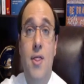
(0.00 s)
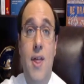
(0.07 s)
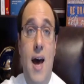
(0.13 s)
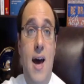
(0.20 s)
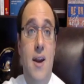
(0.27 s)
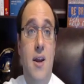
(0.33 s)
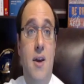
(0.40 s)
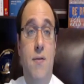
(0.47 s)

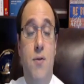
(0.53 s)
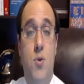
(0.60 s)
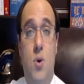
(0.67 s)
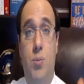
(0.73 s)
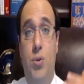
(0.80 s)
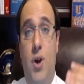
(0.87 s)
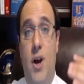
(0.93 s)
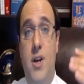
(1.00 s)
that if you're
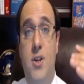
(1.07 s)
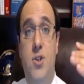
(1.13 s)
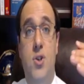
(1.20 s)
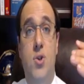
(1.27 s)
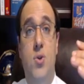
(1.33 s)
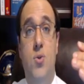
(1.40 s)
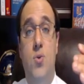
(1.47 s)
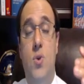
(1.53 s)
applying
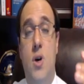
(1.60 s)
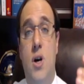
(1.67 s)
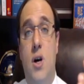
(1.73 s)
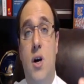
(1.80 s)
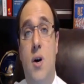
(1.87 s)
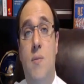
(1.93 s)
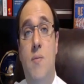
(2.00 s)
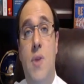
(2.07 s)
to
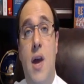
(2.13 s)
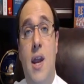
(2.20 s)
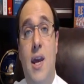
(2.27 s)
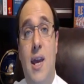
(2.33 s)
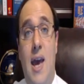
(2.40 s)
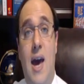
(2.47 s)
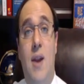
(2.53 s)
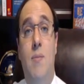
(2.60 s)
an
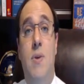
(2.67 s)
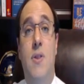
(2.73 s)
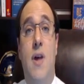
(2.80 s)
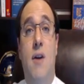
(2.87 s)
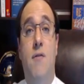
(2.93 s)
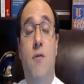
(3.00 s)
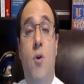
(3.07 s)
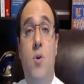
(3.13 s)
academy
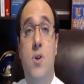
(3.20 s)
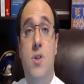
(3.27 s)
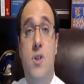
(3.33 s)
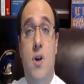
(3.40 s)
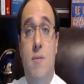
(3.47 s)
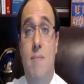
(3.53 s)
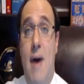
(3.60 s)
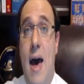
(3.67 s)
that focuses
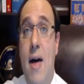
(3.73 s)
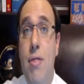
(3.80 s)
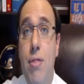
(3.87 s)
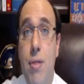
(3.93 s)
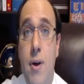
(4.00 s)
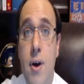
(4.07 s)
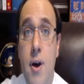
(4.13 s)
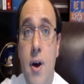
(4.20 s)
on math,
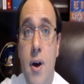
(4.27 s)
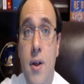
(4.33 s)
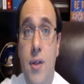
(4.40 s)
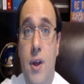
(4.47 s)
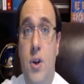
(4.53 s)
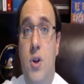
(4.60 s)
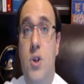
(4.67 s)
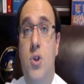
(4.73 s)

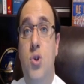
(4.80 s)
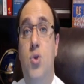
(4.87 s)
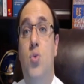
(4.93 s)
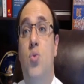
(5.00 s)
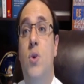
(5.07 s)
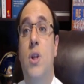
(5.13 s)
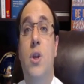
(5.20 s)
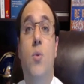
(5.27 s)
then you need to do
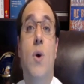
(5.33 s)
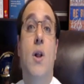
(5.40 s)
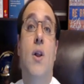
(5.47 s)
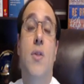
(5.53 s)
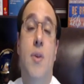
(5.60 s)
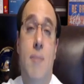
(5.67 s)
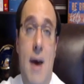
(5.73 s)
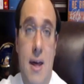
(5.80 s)
really well
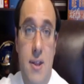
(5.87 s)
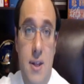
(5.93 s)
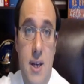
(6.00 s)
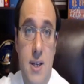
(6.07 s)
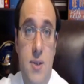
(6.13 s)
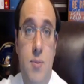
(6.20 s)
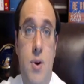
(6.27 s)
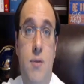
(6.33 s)
on the math
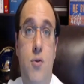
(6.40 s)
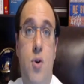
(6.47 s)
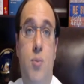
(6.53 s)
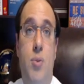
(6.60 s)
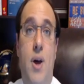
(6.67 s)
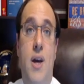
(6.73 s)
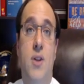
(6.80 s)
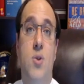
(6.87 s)
test. But if you're
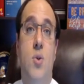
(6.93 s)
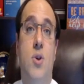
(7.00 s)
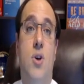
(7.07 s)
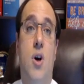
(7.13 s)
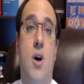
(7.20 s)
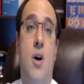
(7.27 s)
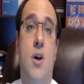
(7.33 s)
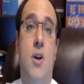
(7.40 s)
applying to
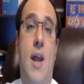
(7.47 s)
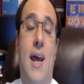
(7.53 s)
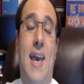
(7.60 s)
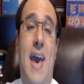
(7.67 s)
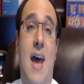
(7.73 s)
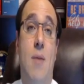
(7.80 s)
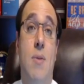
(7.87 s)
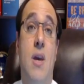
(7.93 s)
an
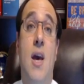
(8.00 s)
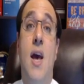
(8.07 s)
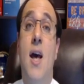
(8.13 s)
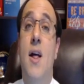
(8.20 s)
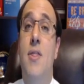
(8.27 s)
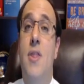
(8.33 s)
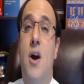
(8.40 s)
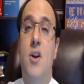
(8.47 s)
academy
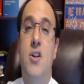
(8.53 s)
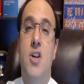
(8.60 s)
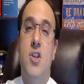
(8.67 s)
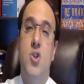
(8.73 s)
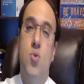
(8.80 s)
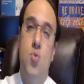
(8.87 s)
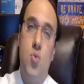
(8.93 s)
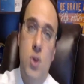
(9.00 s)
that
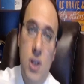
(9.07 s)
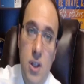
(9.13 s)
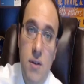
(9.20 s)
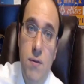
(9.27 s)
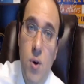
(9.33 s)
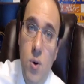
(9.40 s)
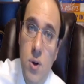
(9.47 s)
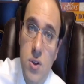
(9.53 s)
doesn't really
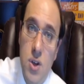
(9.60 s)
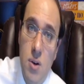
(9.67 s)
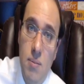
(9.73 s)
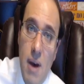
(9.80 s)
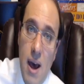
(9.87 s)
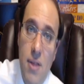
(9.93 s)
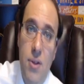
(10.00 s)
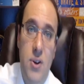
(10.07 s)
focus on
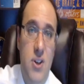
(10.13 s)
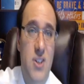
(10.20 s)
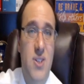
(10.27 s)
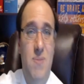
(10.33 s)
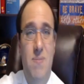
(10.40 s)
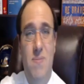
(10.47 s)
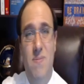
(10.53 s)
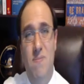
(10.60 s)
math, it
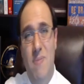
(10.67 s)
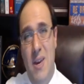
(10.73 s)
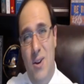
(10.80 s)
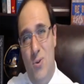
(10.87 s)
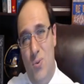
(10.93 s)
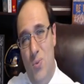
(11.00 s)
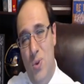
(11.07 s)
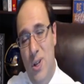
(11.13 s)
doesn't make
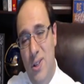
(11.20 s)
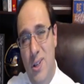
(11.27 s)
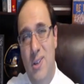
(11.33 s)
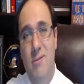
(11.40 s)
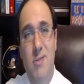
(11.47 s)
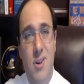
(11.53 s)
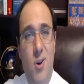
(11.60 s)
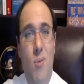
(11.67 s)

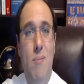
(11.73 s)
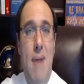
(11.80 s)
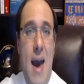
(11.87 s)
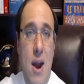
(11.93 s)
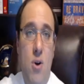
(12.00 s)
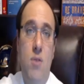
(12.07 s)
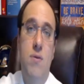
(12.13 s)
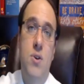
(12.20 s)
really, you know,
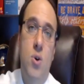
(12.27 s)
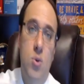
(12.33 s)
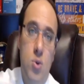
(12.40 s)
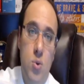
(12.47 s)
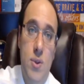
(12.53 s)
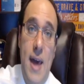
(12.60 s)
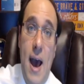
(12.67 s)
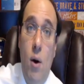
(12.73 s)
matter if you don't
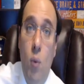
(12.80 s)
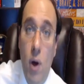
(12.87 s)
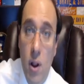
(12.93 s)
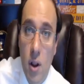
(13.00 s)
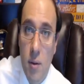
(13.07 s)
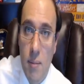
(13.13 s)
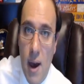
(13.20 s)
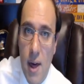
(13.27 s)
do that
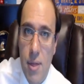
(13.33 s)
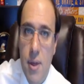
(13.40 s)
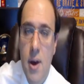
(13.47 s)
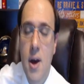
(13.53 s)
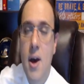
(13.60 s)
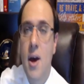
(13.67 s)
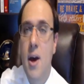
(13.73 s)
well on math,